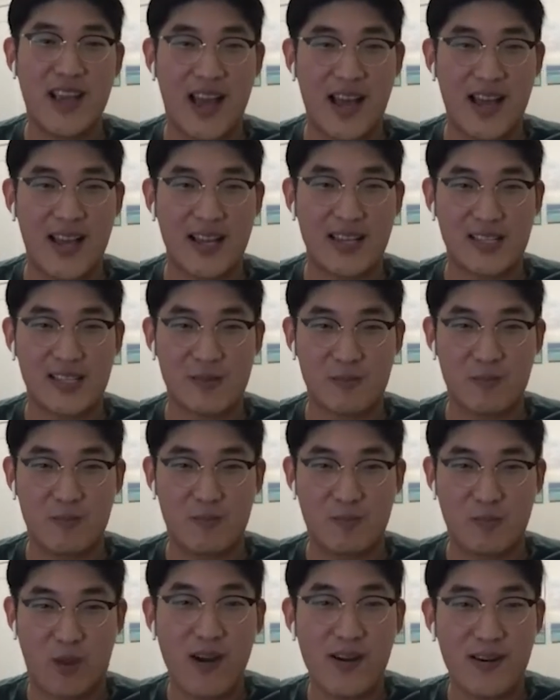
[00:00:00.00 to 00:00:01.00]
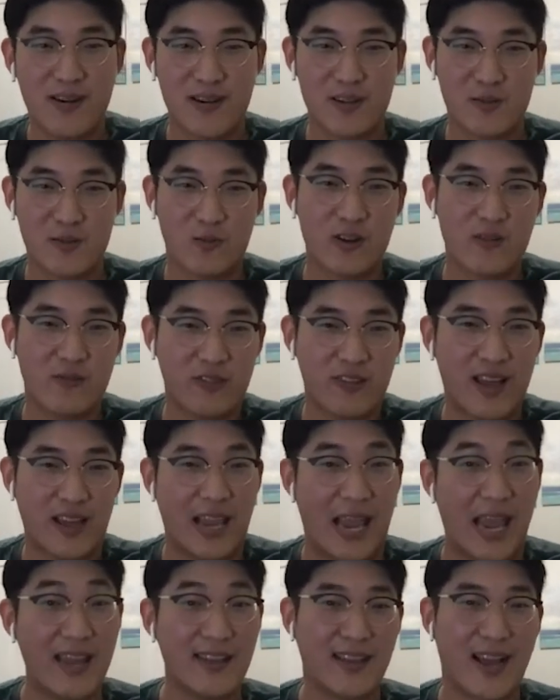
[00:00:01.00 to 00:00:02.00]
we as partners, we are
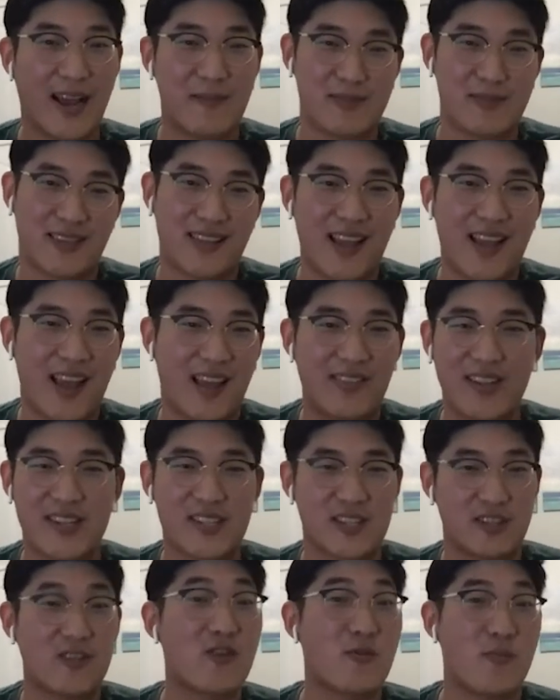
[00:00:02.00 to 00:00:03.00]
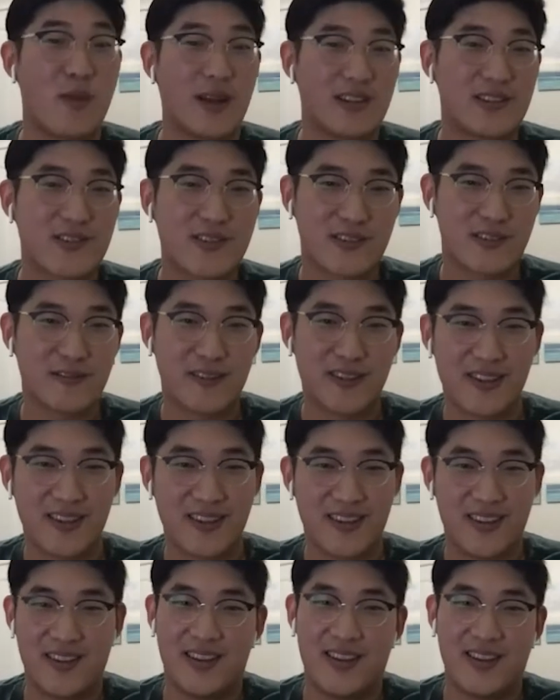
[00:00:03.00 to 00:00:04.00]
flying 8 times a day, and that's just too much.
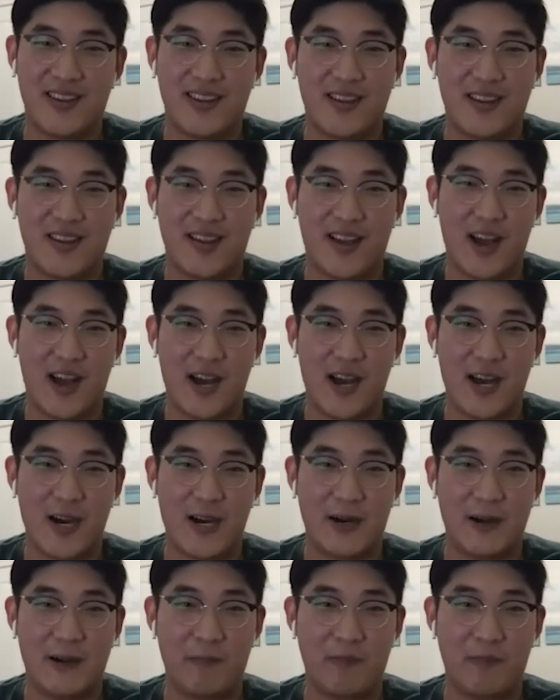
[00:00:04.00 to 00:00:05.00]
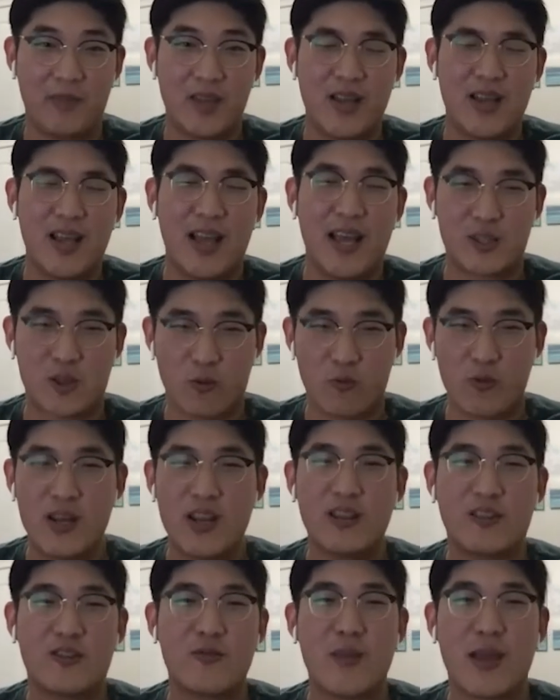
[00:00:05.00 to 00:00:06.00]
And
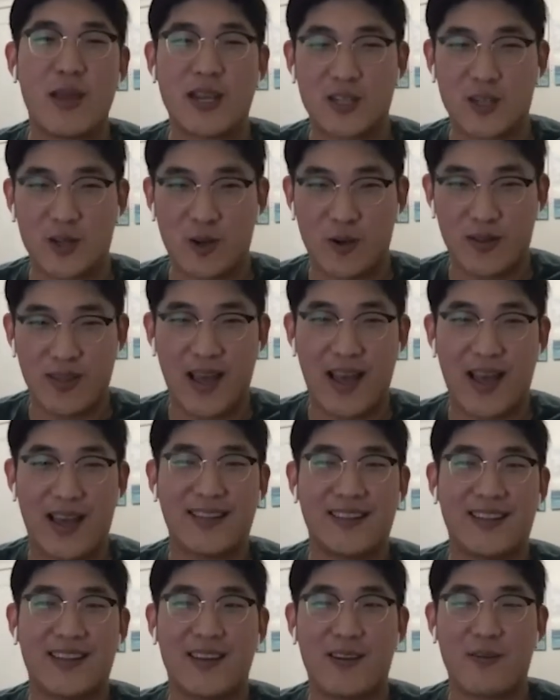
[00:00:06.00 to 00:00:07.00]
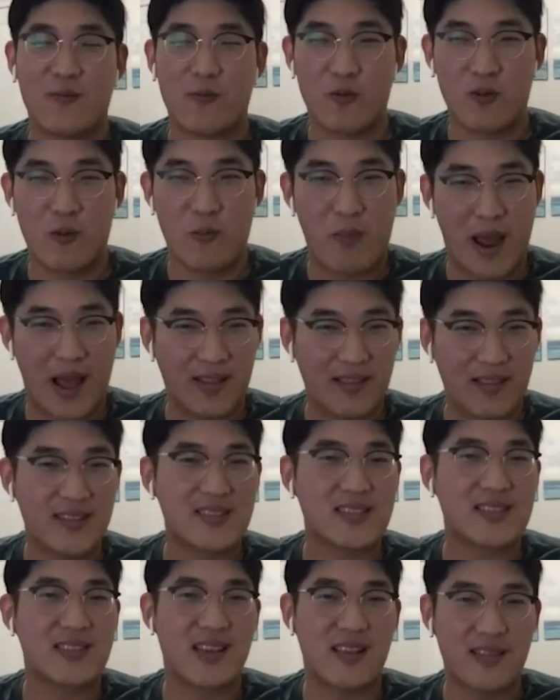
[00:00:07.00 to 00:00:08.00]
so we need to make sure that we're
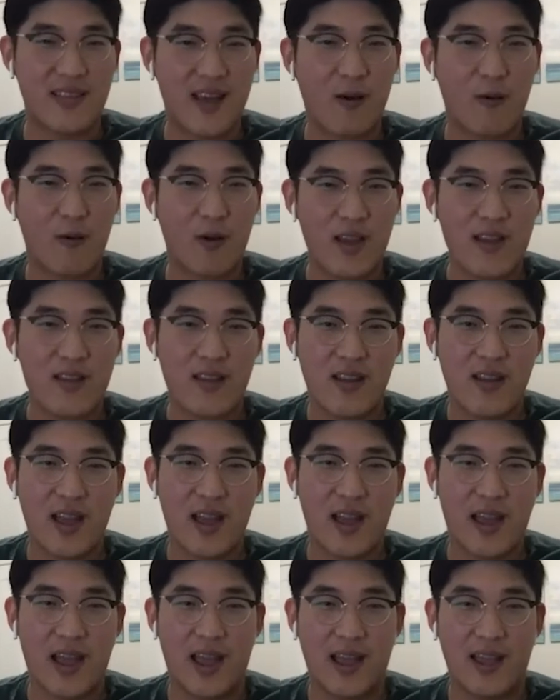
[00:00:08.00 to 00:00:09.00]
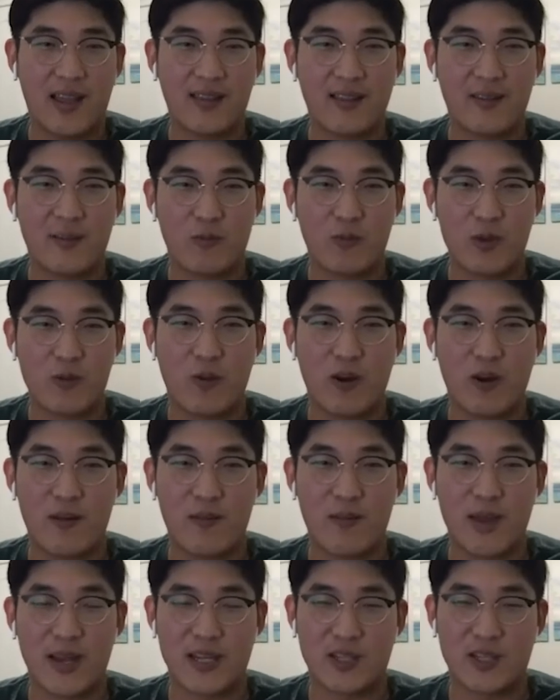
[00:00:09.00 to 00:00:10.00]
balanced in that way, and we
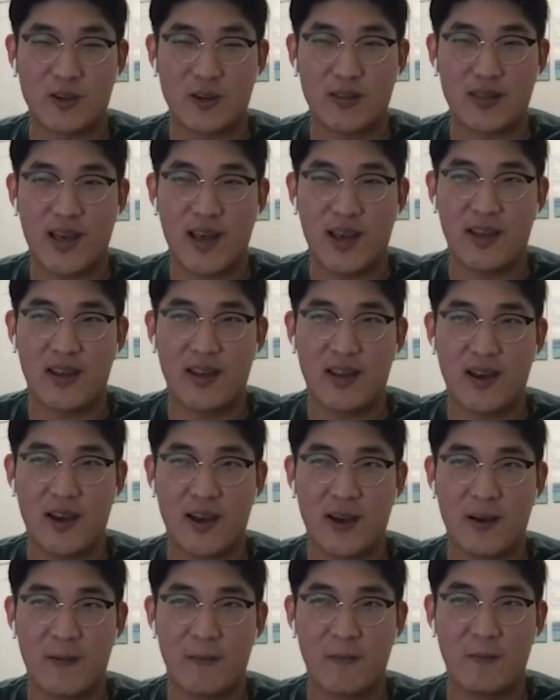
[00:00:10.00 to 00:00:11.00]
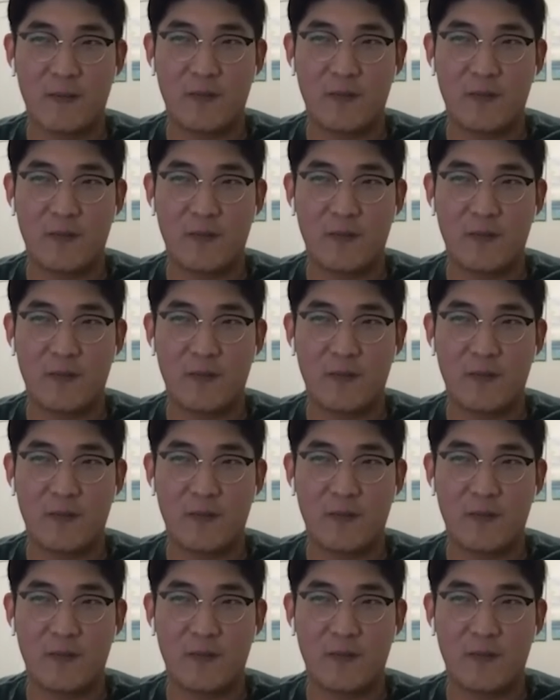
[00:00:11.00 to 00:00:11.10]
want to make sure that